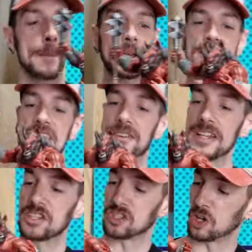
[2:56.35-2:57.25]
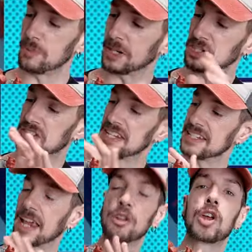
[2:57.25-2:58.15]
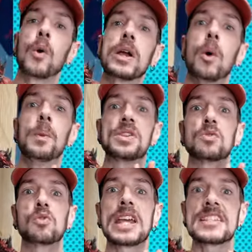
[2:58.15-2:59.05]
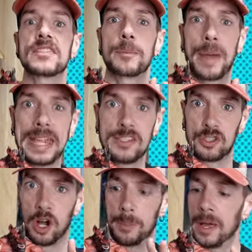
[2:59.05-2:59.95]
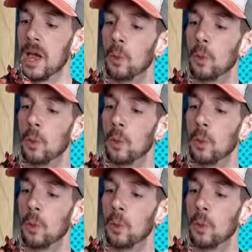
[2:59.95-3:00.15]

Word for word: because there is so much detail going on with the rest of the paint job.